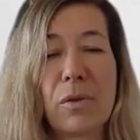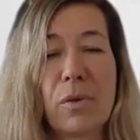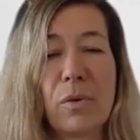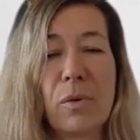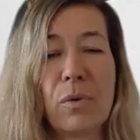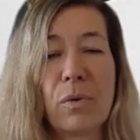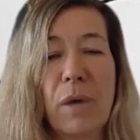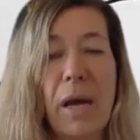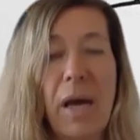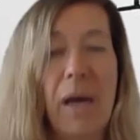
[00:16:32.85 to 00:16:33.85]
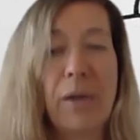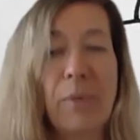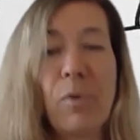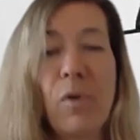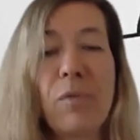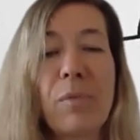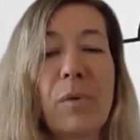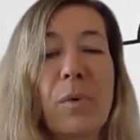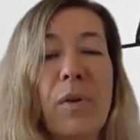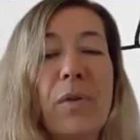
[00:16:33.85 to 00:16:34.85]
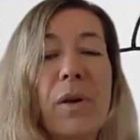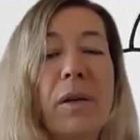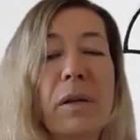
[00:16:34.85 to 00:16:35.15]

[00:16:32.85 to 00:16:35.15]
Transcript: to add a movement with it,